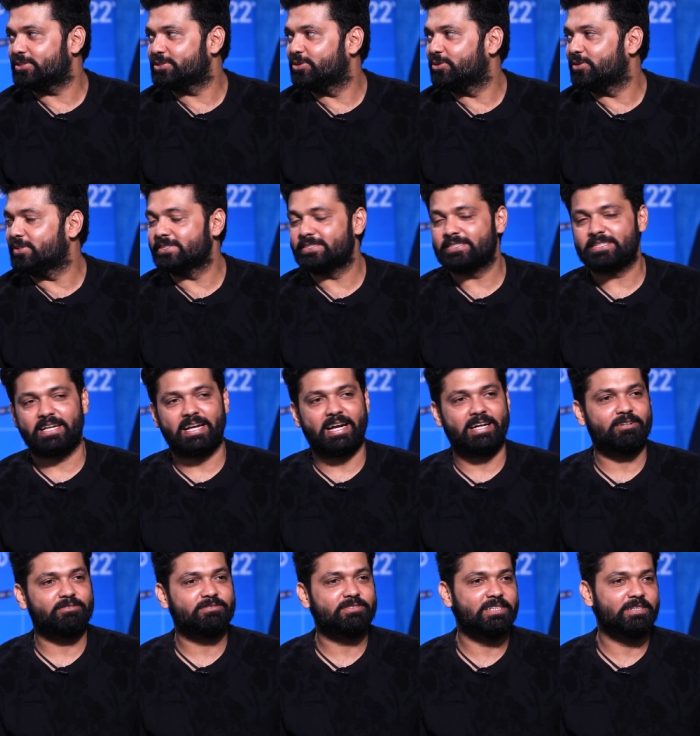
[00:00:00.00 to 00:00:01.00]
told, this is the land
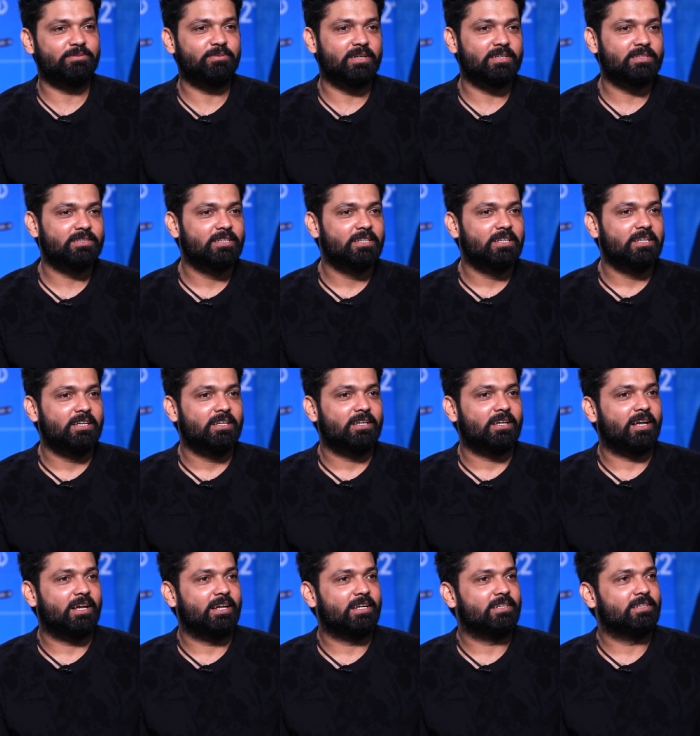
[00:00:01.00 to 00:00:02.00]
of cinema,
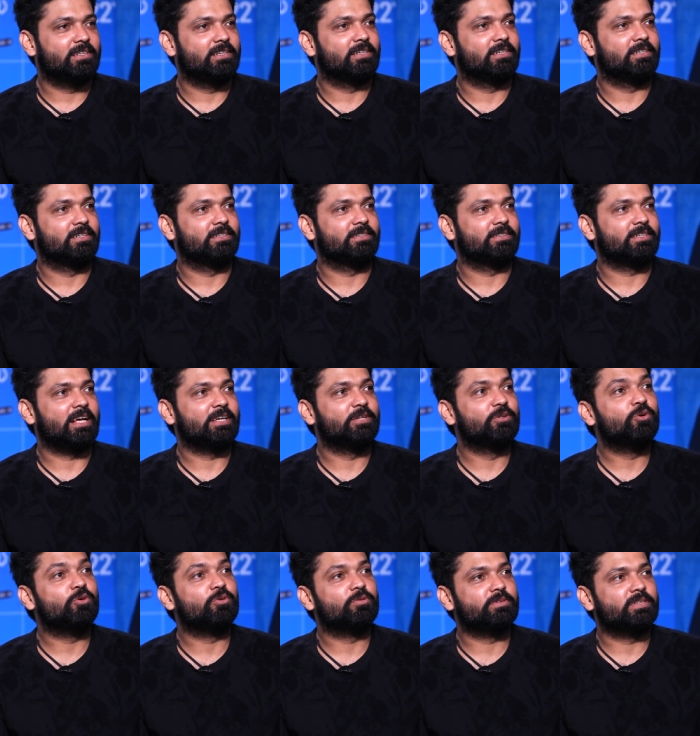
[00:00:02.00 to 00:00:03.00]
and uh, I
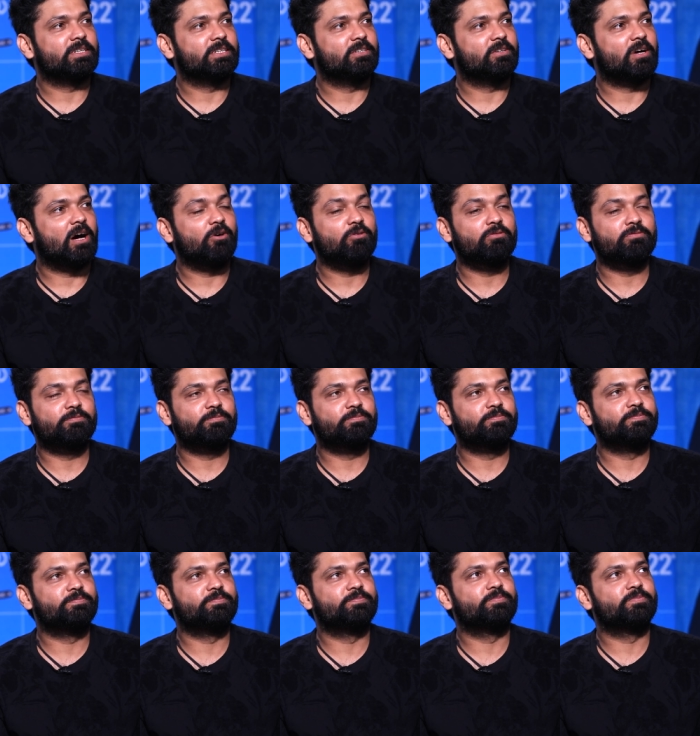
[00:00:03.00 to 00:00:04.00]
know you know how
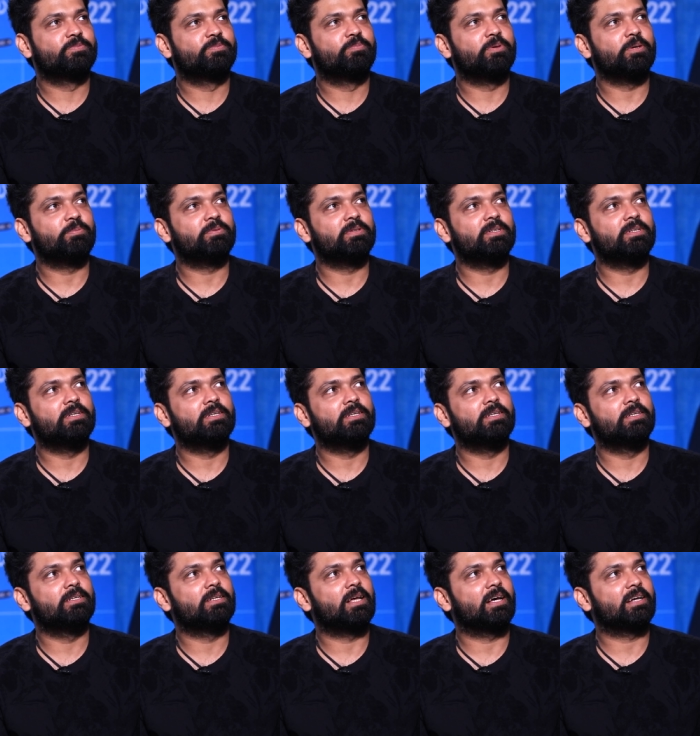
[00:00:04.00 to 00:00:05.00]
people
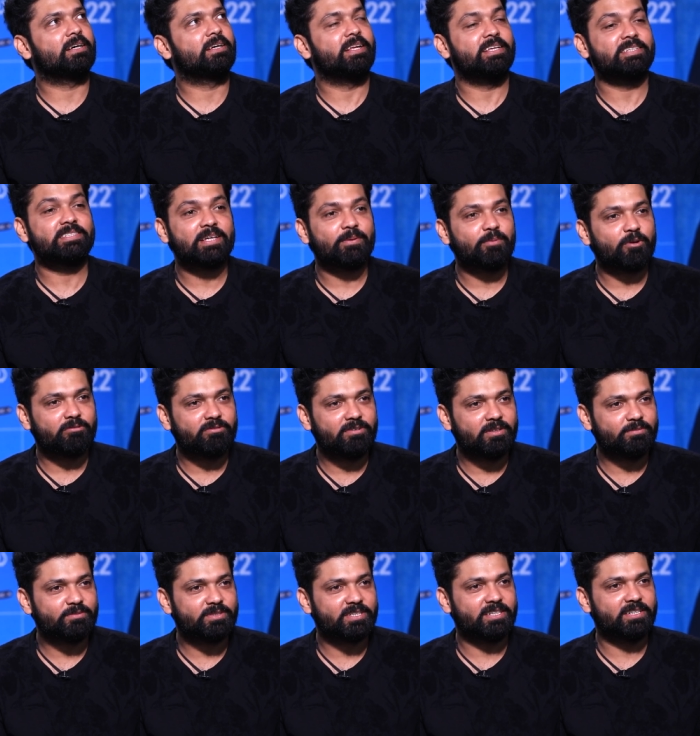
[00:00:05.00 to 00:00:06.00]
are crazy about
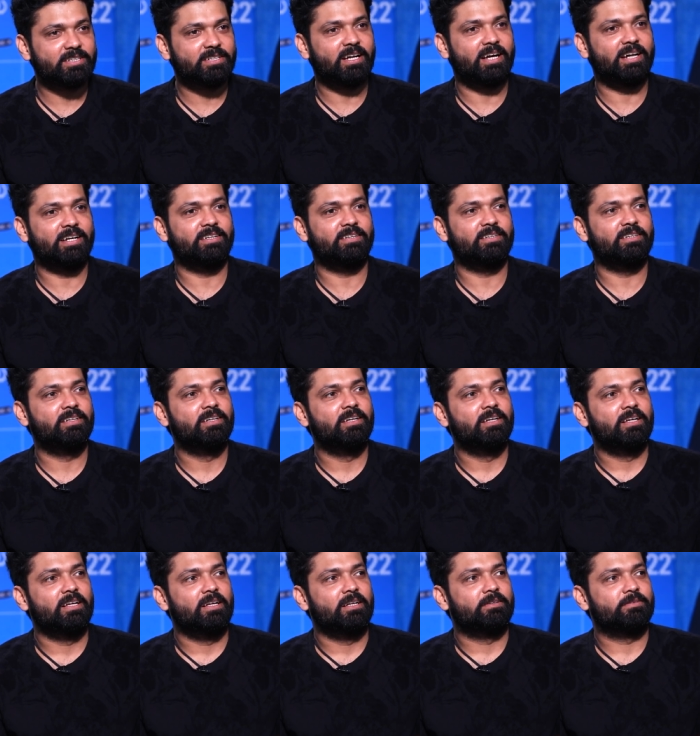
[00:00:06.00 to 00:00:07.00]
films here, and
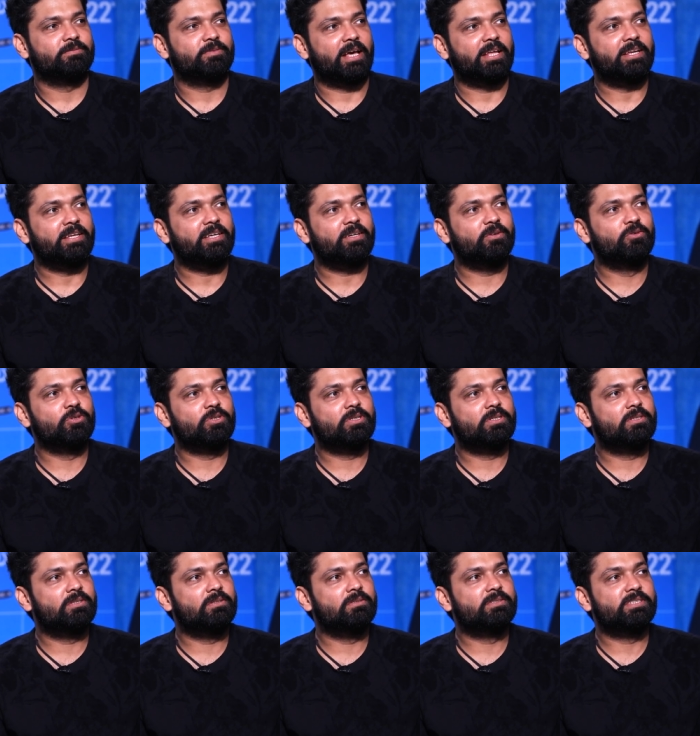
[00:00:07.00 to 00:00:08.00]
any good
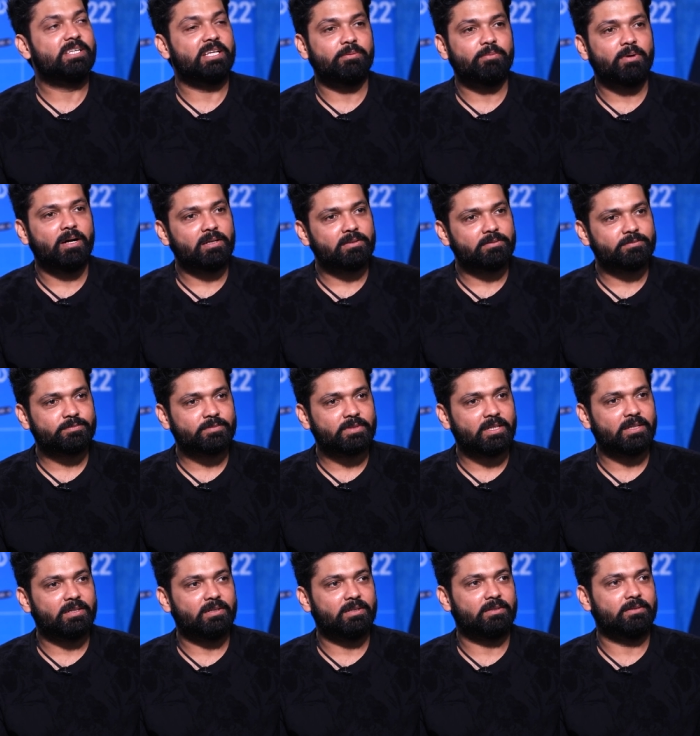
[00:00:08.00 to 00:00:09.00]
cinema,
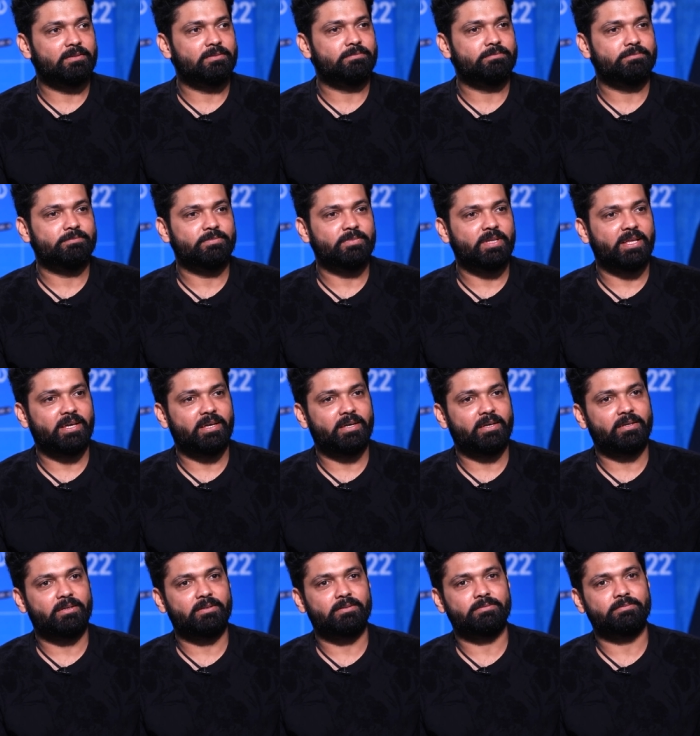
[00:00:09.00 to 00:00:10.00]
uh, they
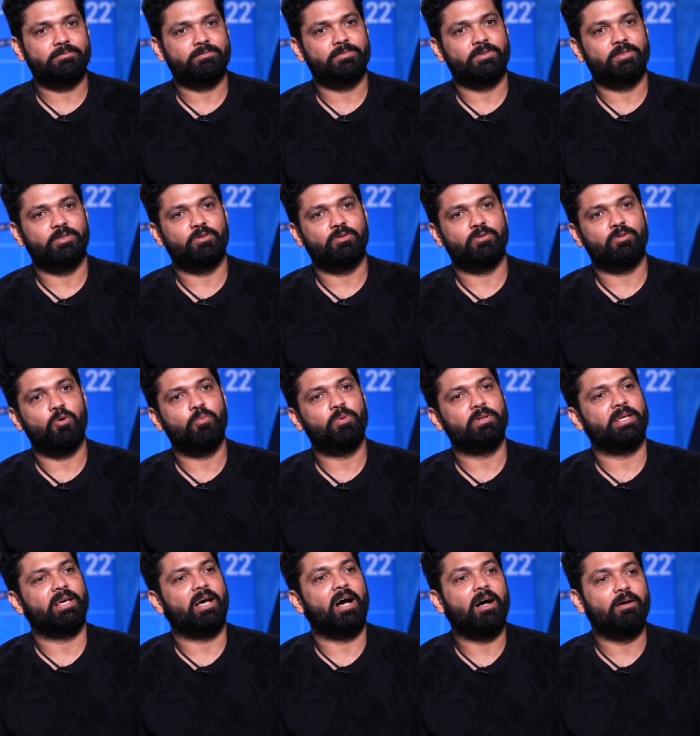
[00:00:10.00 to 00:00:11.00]
you know open
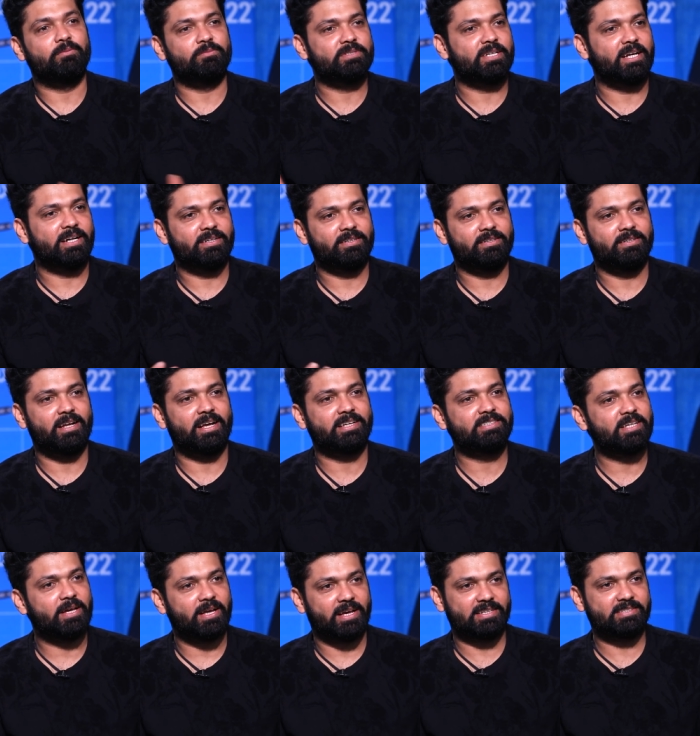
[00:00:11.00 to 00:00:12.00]
their arms and ac
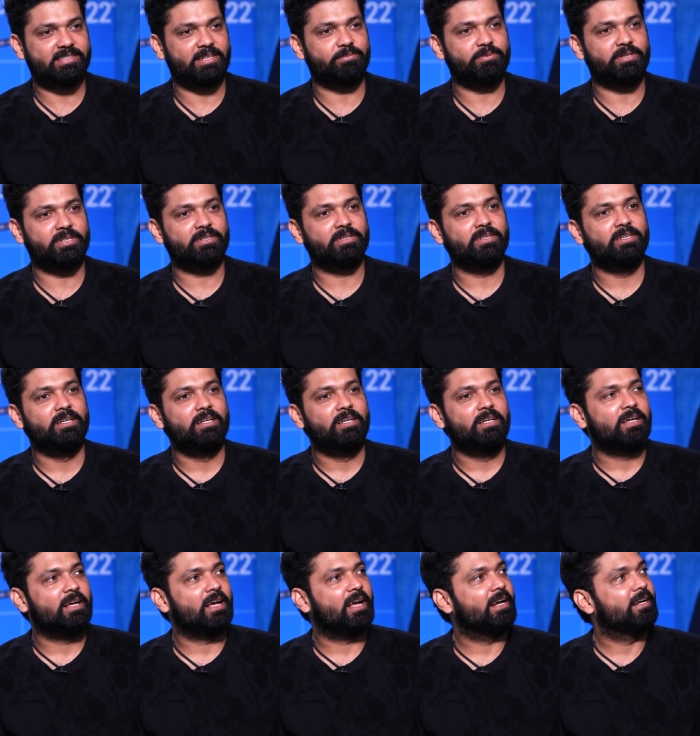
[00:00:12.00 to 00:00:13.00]
accept it.
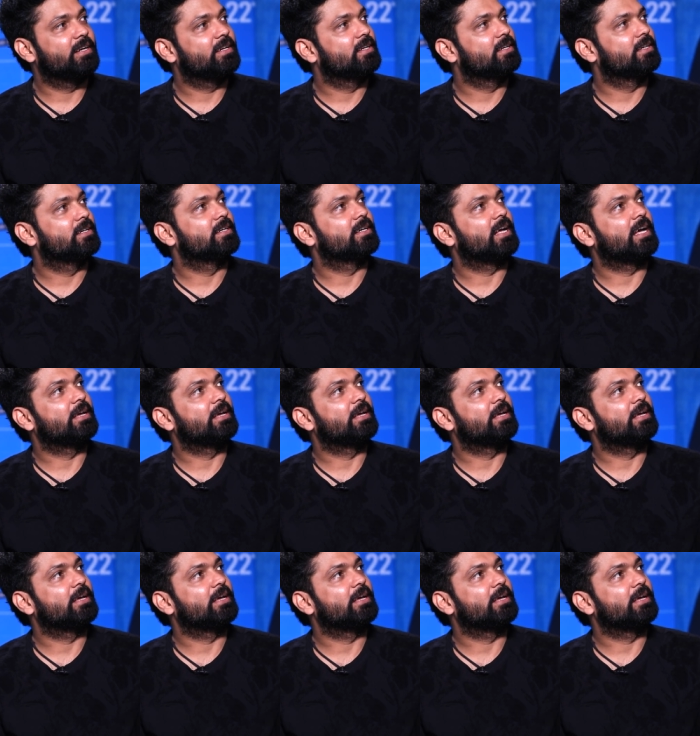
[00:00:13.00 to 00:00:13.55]
And uh, I